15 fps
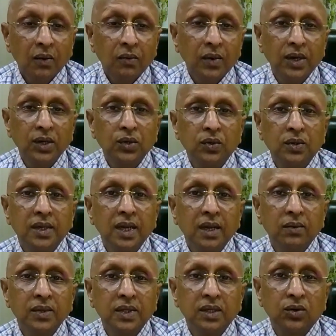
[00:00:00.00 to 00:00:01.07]
when you
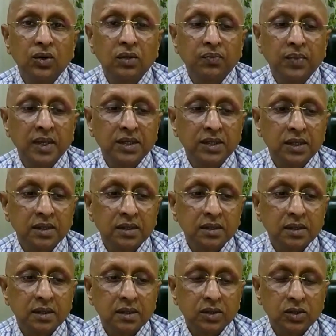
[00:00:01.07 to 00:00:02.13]
deal with your patients.
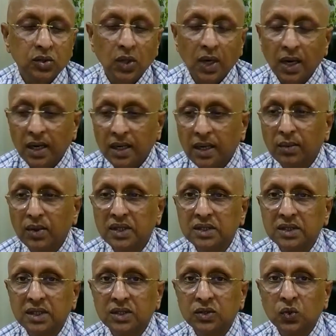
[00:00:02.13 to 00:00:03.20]
So Hahnemann
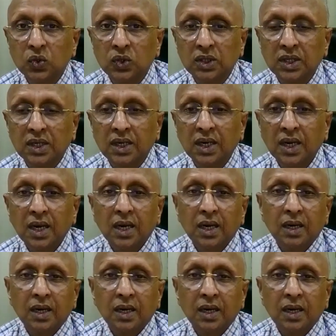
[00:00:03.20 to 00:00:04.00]
says over there,